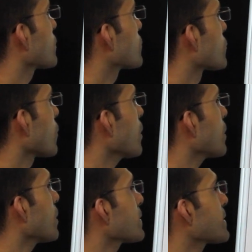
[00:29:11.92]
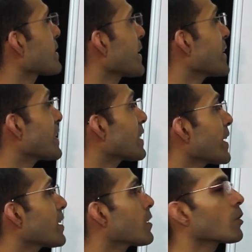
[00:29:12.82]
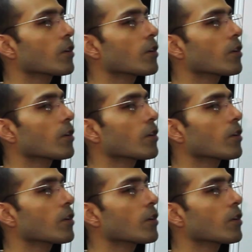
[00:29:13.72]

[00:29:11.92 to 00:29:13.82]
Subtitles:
Draw a cyclic